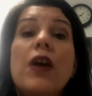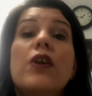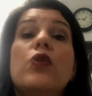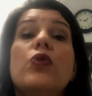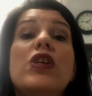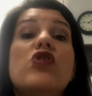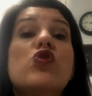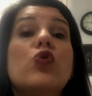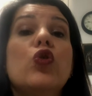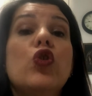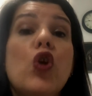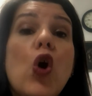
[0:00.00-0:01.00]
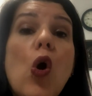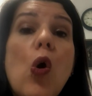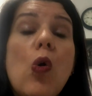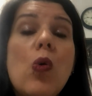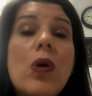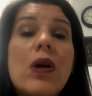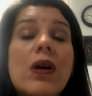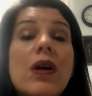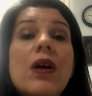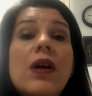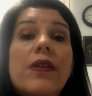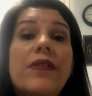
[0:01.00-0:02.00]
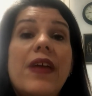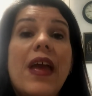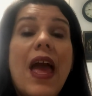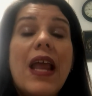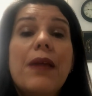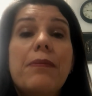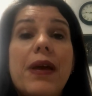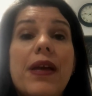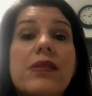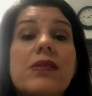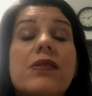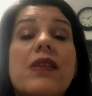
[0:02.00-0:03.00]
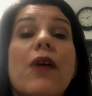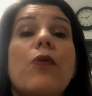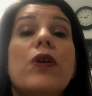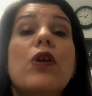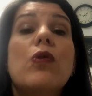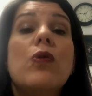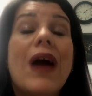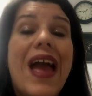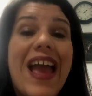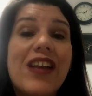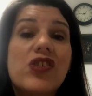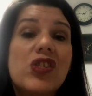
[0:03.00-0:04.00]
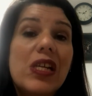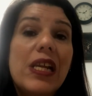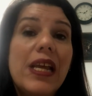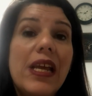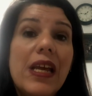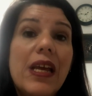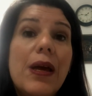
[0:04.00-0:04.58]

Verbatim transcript: You need to know the elements that will actually